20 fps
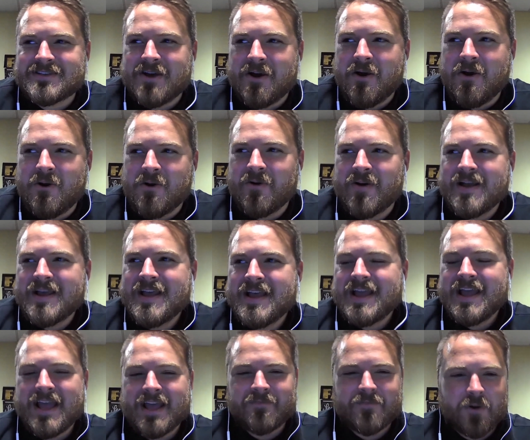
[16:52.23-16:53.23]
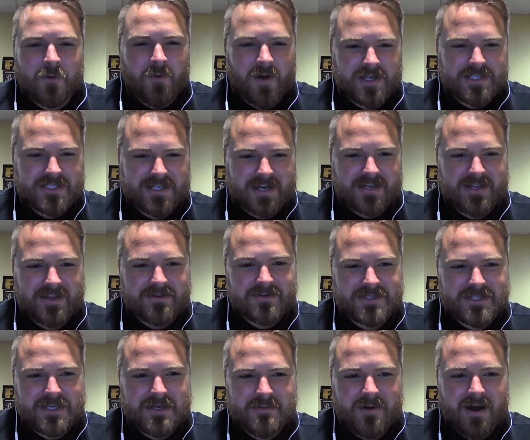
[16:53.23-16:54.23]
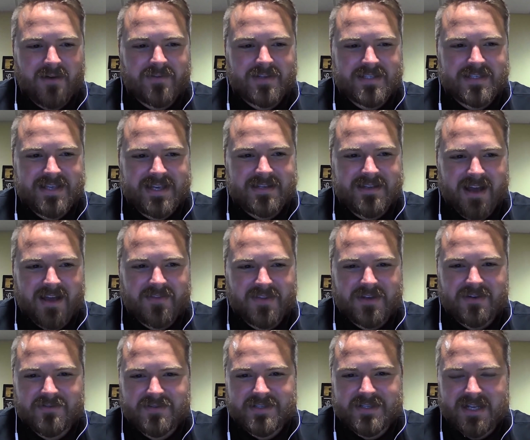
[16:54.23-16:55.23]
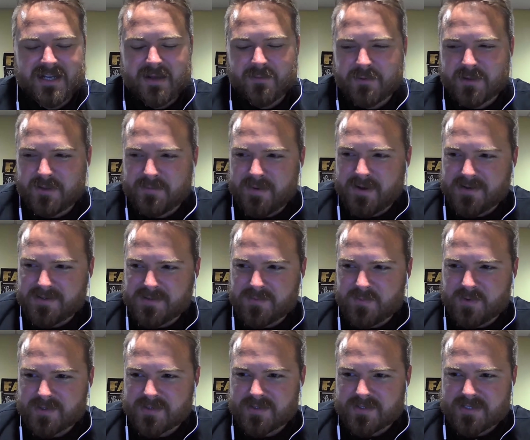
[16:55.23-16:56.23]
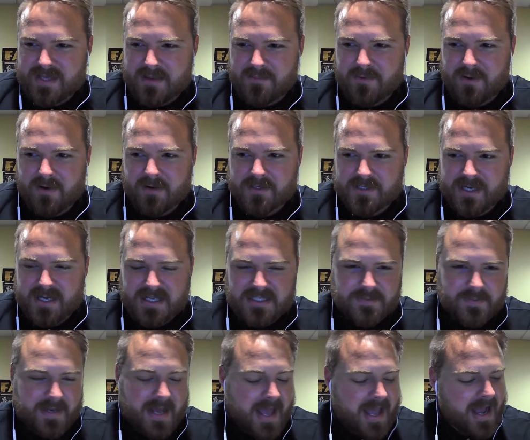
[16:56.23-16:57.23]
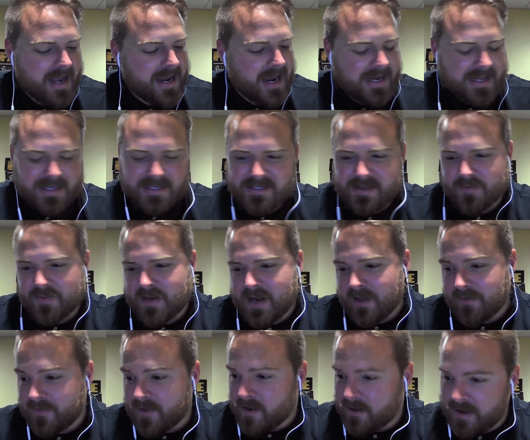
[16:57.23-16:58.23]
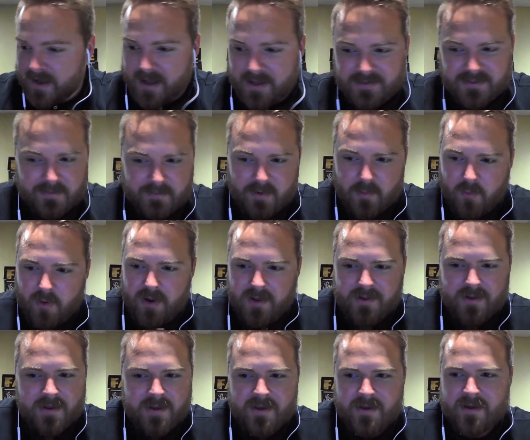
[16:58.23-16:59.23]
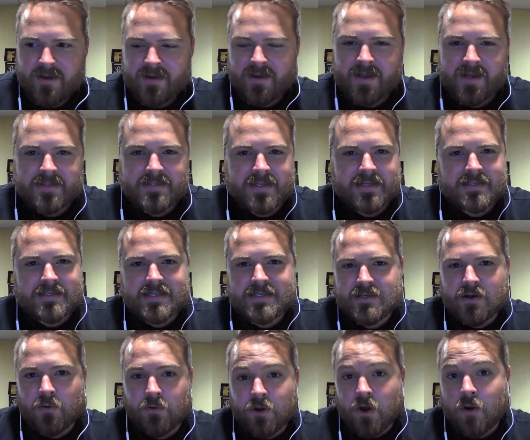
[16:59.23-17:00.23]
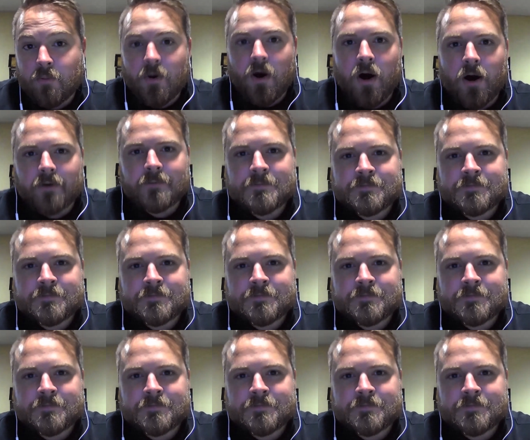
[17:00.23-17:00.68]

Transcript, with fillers: So if you're watching on YouTube, obviously, not the new setup with the bells and whistles, I apologize. But hey, I got to get something out there, guys. I mean, what Tennessee's going to Omaha.